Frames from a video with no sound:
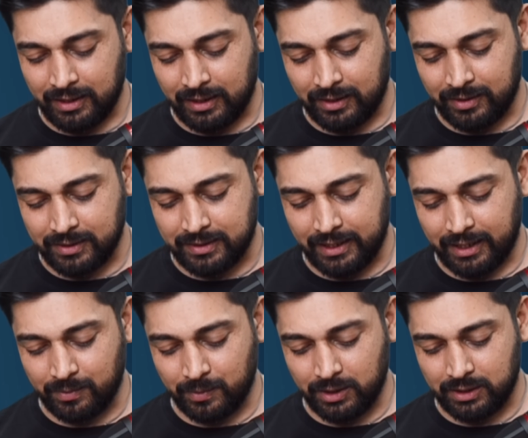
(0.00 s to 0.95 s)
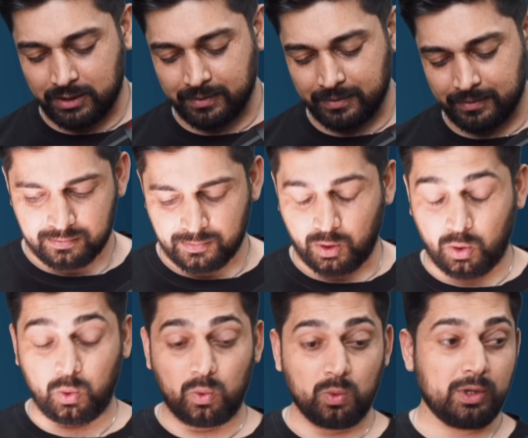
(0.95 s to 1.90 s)
How does that work?
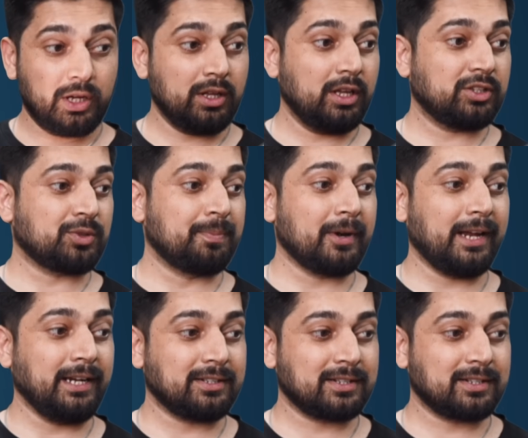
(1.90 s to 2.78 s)
Oh, it's bright.